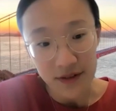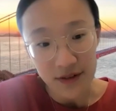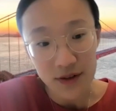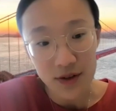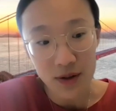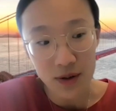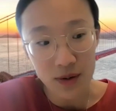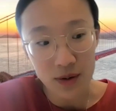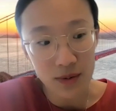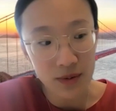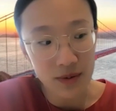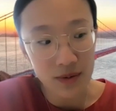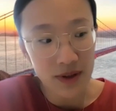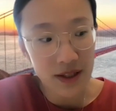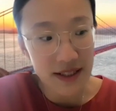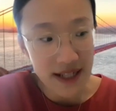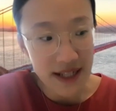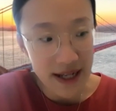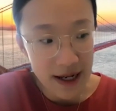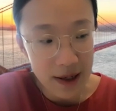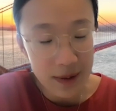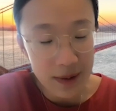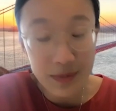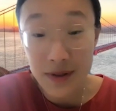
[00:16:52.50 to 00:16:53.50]
So the
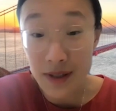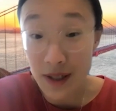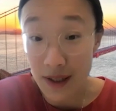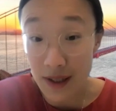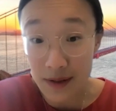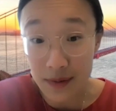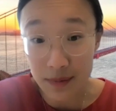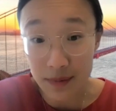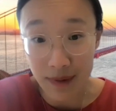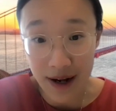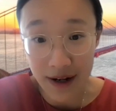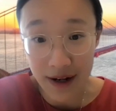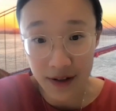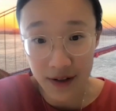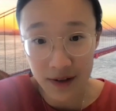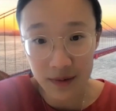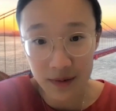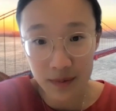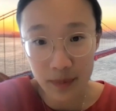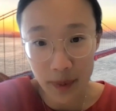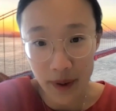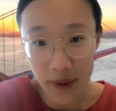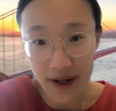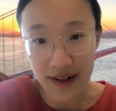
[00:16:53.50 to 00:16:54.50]
TAM does
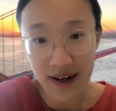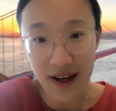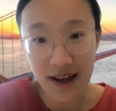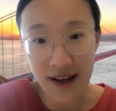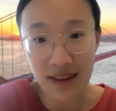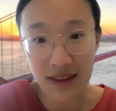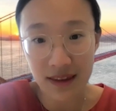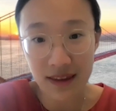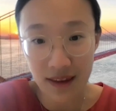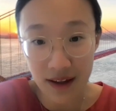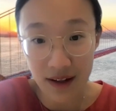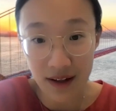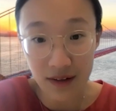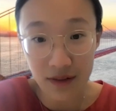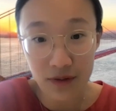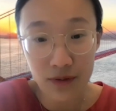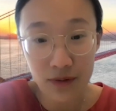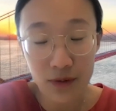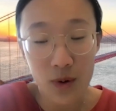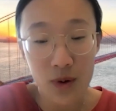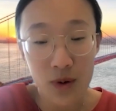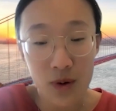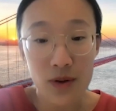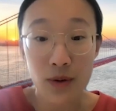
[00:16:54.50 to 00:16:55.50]
matter, but I think
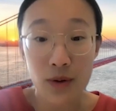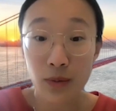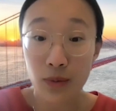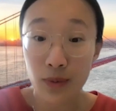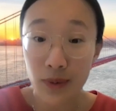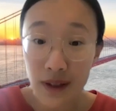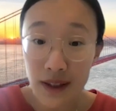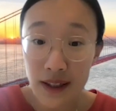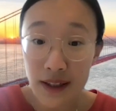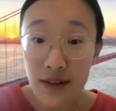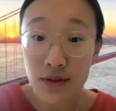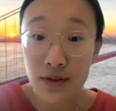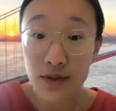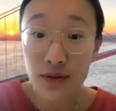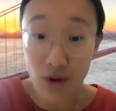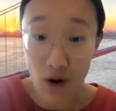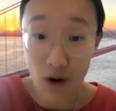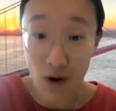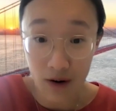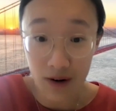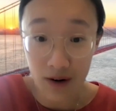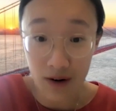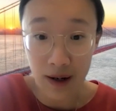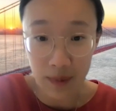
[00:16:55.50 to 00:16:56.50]
for the really
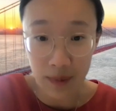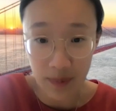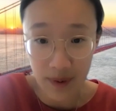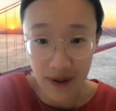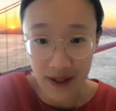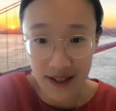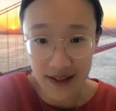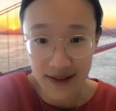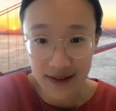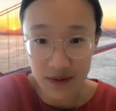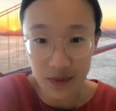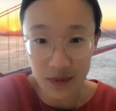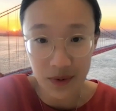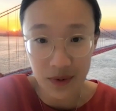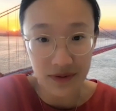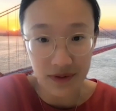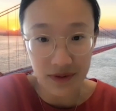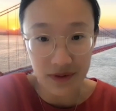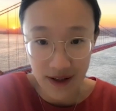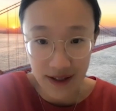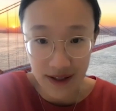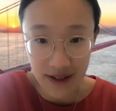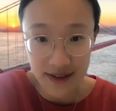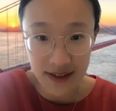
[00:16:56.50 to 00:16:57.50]
strong companies that we've
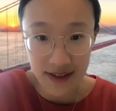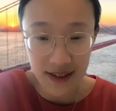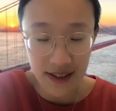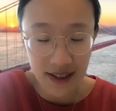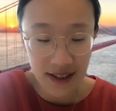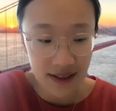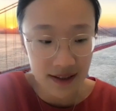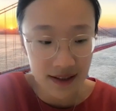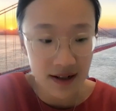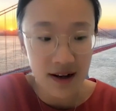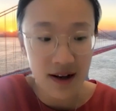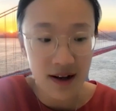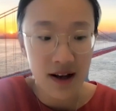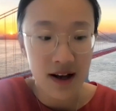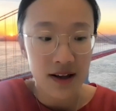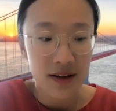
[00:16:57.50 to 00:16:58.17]
invested in,